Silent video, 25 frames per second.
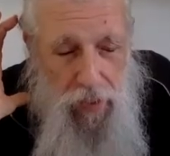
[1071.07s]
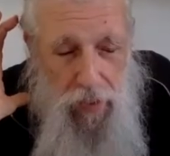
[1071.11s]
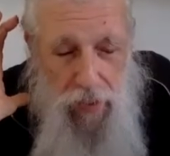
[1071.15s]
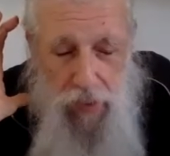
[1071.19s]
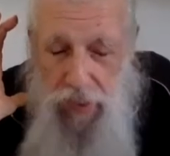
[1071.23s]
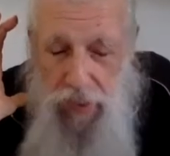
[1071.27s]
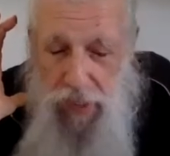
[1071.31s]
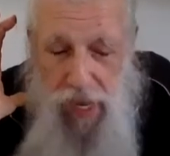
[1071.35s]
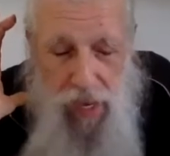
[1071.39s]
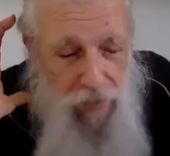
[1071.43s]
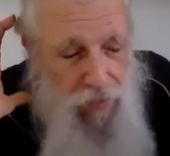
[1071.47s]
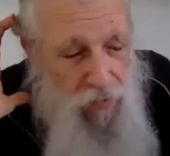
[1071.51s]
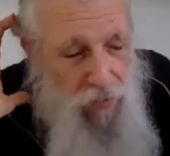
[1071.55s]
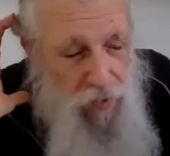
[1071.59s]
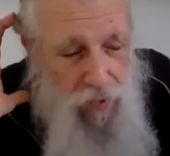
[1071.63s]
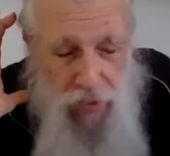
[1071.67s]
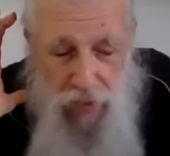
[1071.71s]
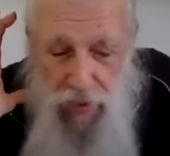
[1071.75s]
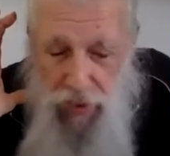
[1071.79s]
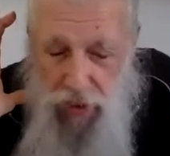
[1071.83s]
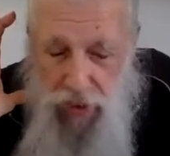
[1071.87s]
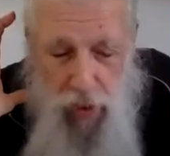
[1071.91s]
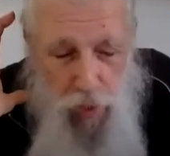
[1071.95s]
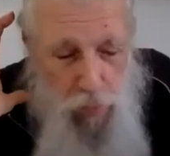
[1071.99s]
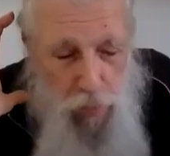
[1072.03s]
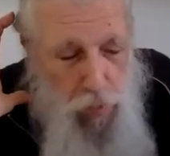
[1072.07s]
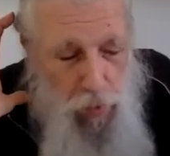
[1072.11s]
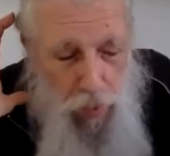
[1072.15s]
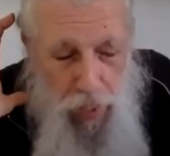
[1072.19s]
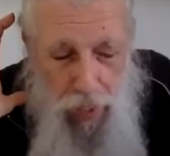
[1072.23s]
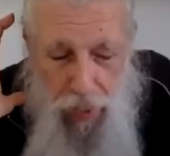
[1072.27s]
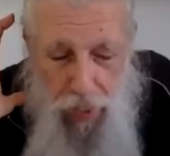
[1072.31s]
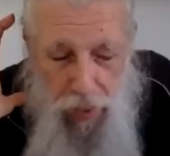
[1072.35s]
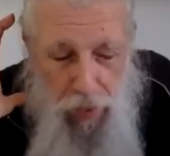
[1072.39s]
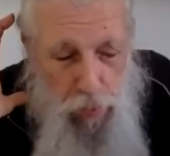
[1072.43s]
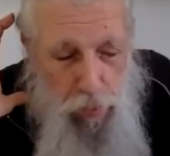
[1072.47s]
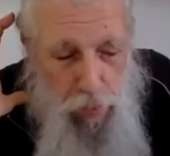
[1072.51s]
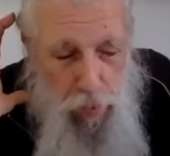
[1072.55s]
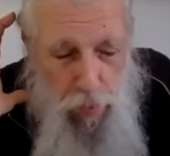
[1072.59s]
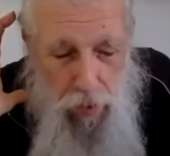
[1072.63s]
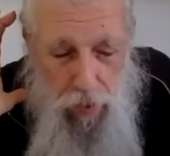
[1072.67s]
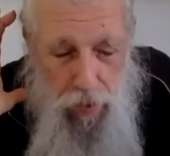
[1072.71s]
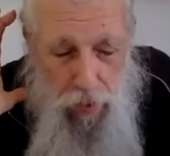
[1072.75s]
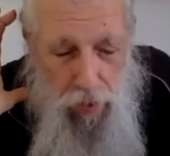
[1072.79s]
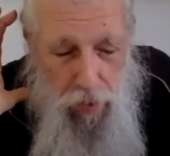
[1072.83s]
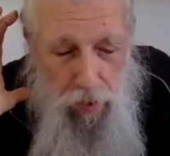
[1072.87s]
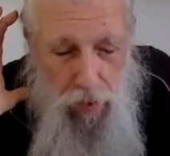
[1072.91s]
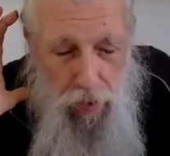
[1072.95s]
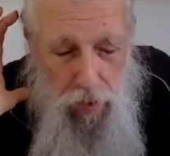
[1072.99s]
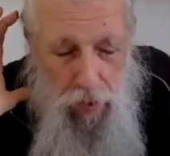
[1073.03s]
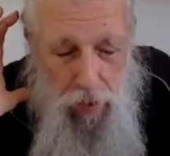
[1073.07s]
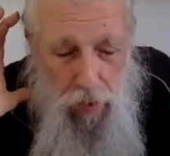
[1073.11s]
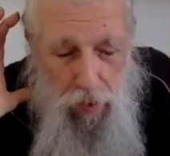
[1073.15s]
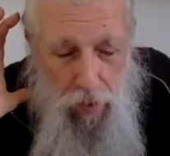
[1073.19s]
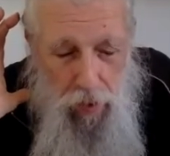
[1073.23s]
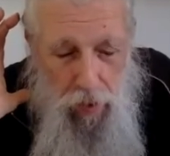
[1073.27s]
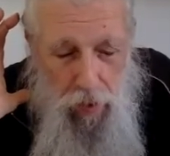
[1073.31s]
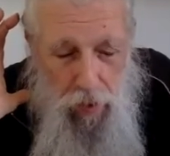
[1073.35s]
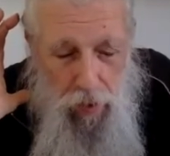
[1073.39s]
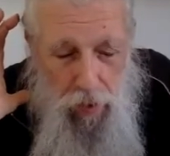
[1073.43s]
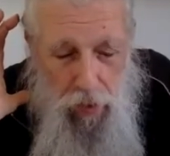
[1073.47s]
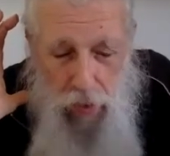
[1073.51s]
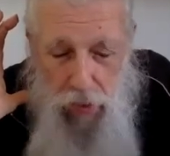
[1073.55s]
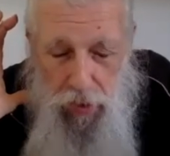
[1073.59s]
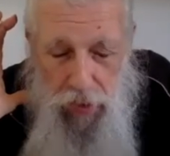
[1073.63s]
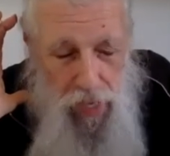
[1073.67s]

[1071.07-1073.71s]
never sublatable, could